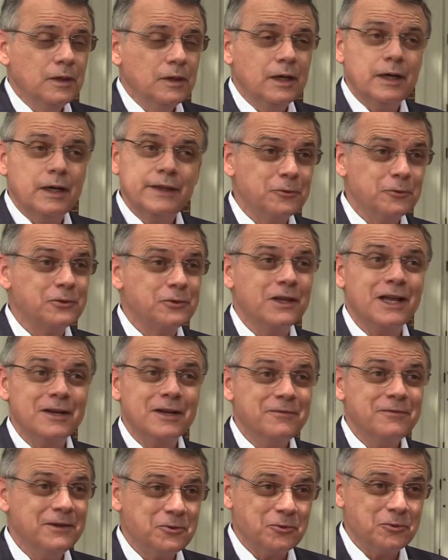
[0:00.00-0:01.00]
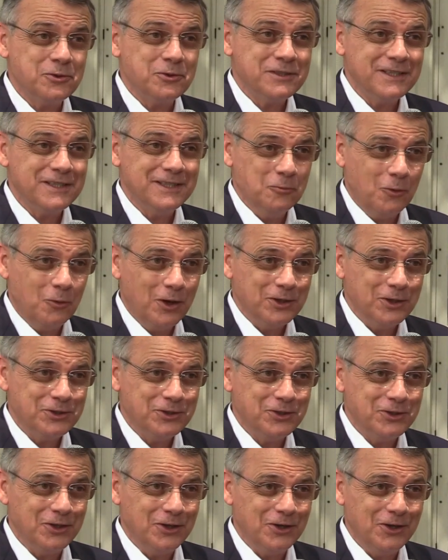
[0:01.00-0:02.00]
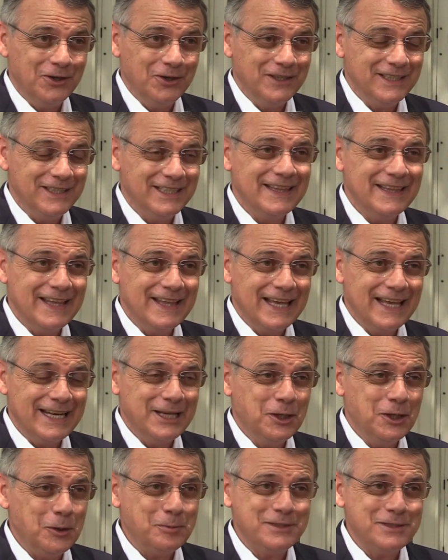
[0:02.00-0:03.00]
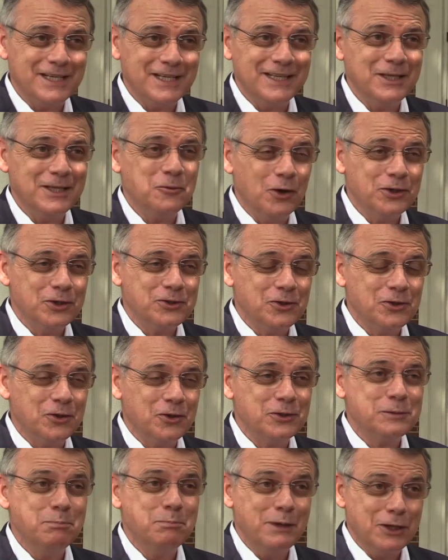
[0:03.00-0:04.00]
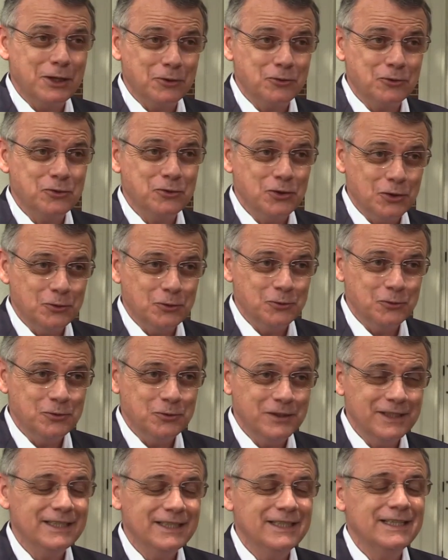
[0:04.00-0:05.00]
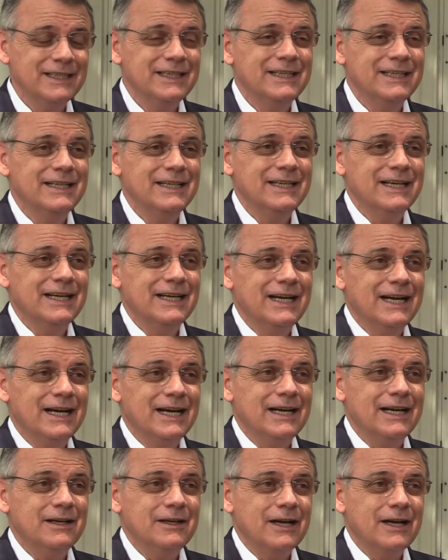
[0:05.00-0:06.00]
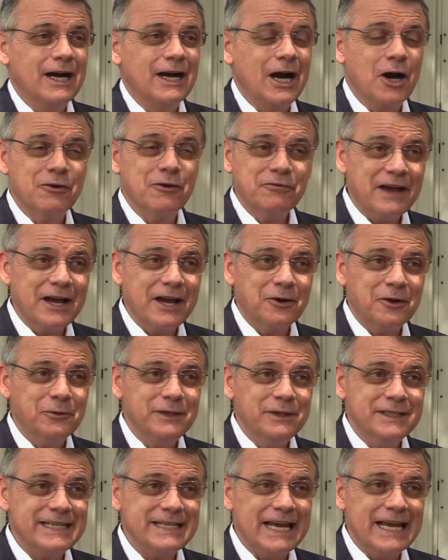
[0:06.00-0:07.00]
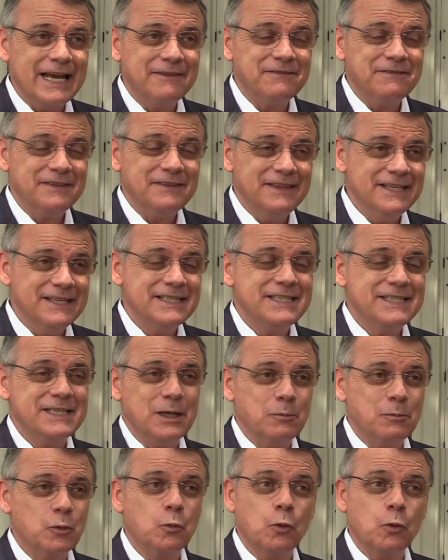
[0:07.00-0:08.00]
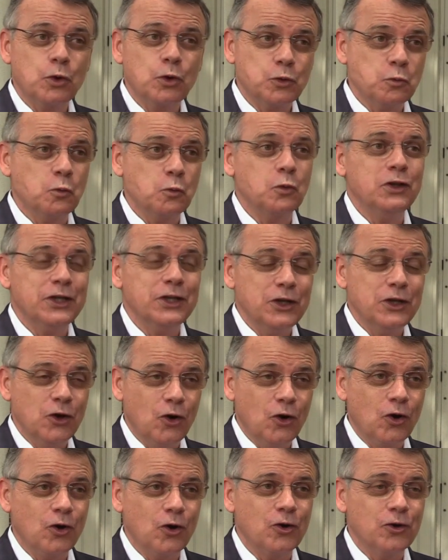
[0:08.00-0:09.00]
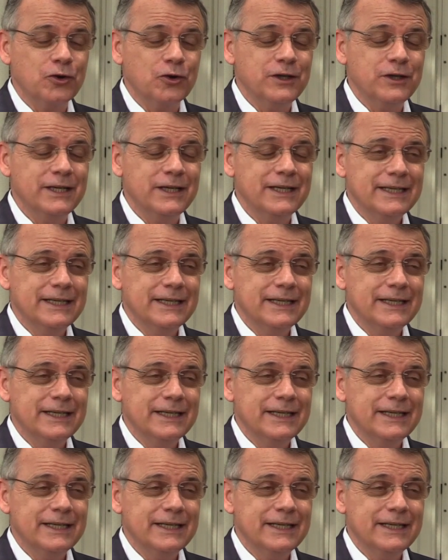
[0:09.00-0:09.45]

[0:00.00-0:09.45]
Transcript: I think there's a lot of interest in Ouachita, and that helps, and I think Ouachita is better known. Our faculty and staff this summer worked really hard